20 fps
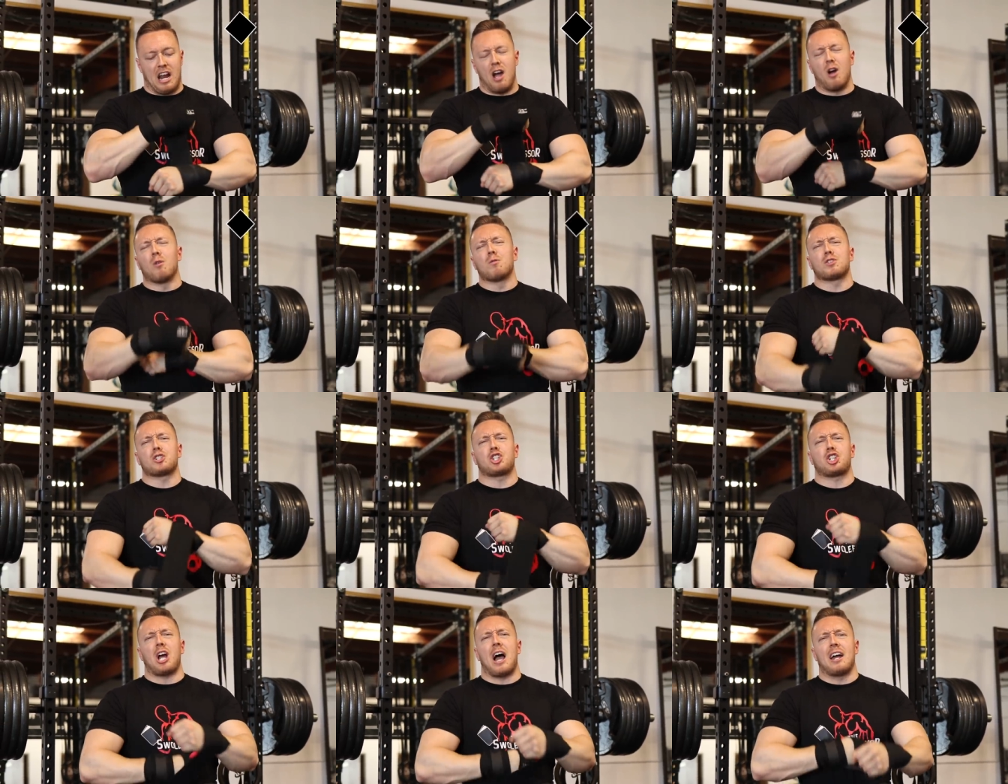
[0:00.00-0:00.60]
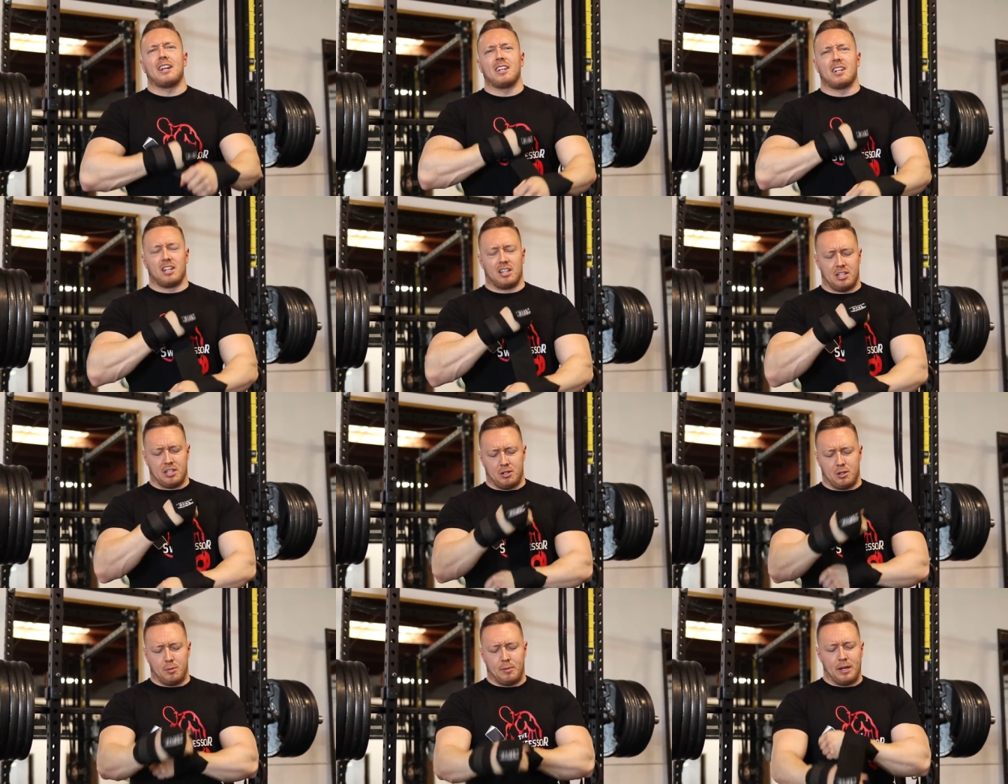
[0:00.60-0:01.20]
I overshot it a
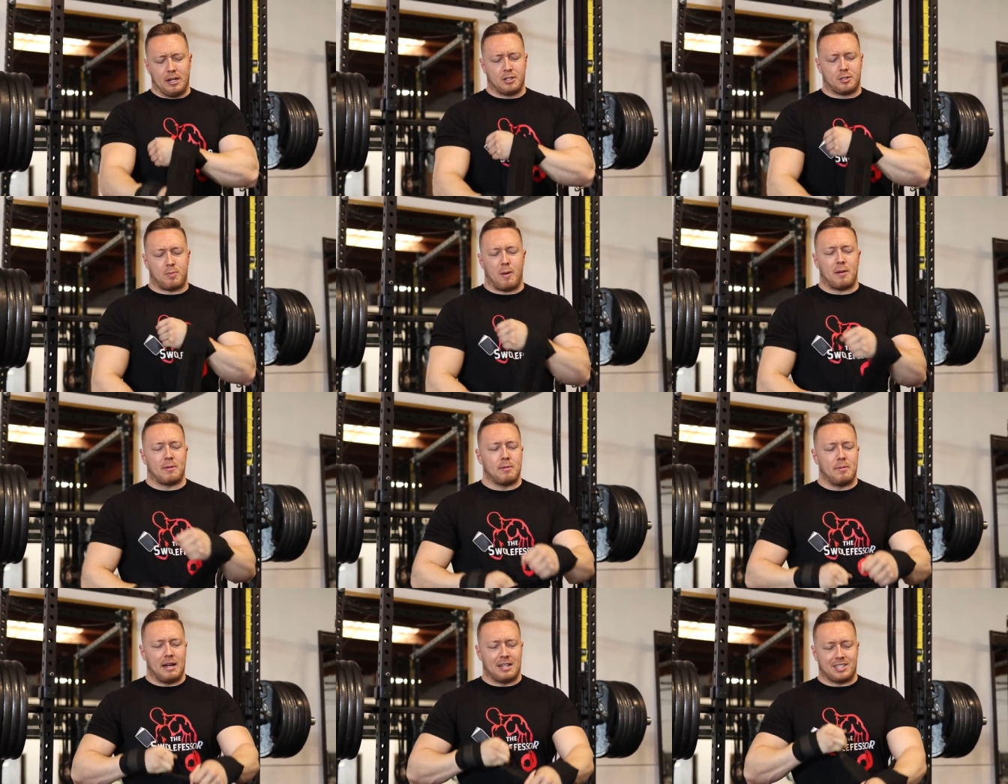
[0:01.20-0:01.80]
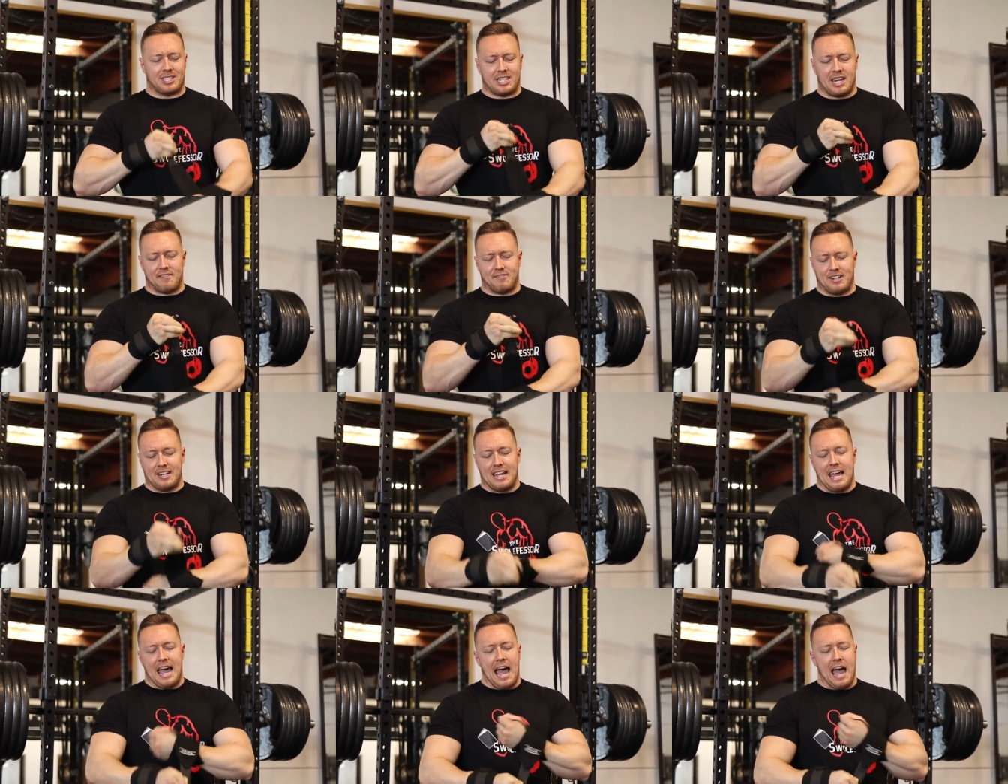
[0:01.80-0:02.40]
little bit. It was probably about a
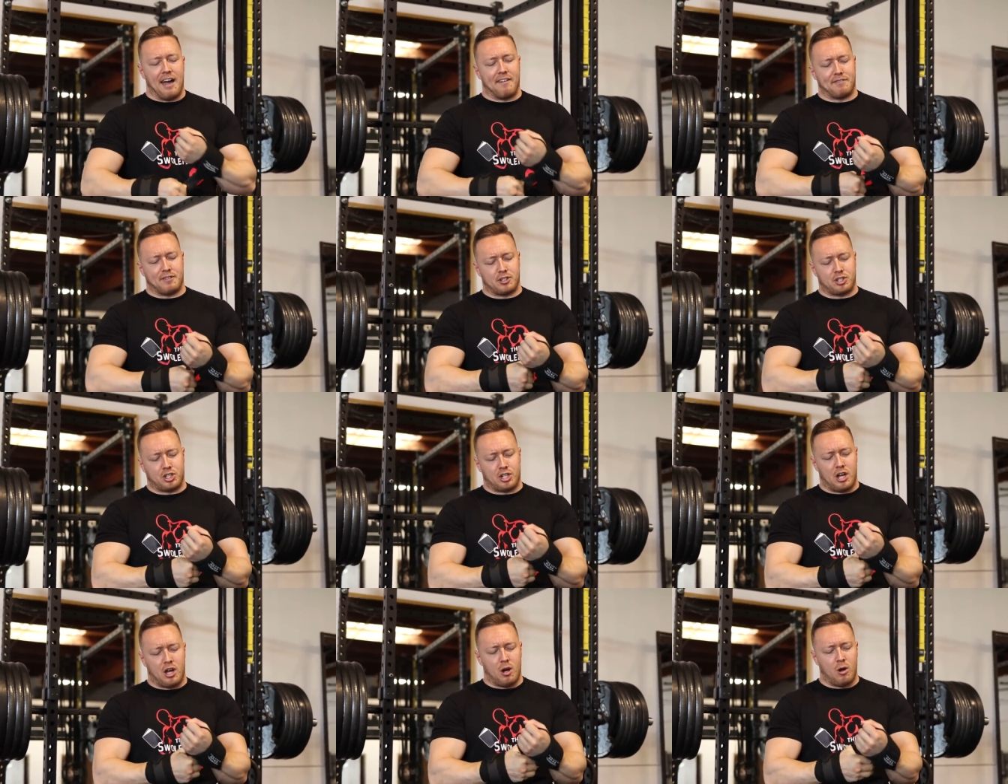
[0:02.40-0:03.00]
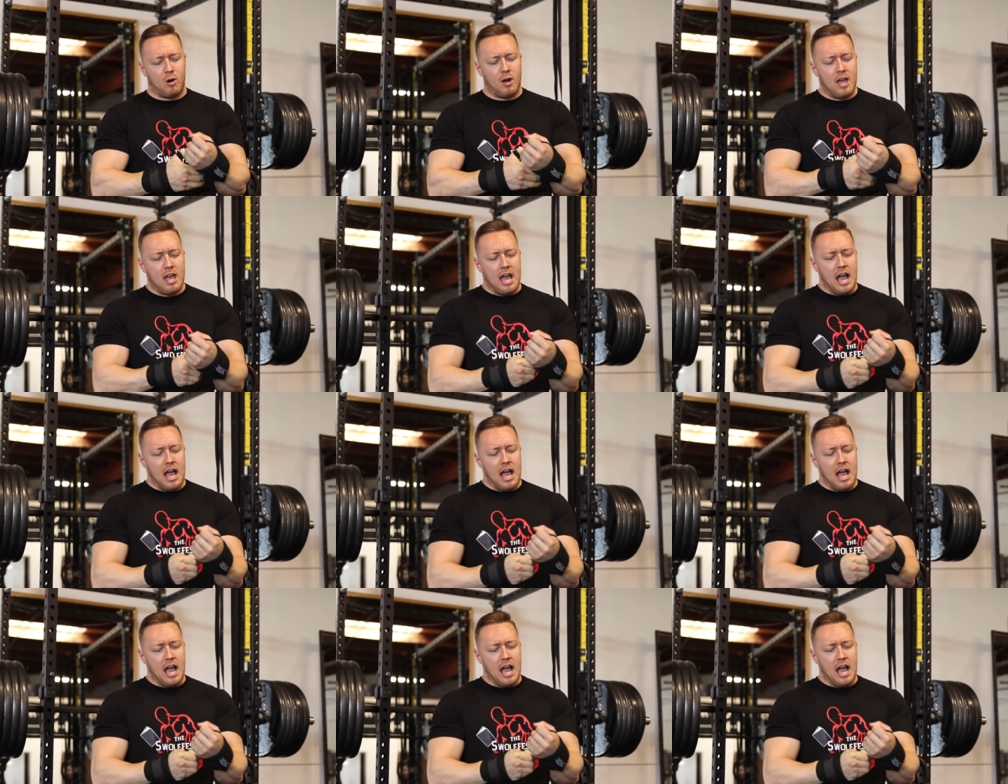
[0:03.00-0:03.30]
7.5 or so.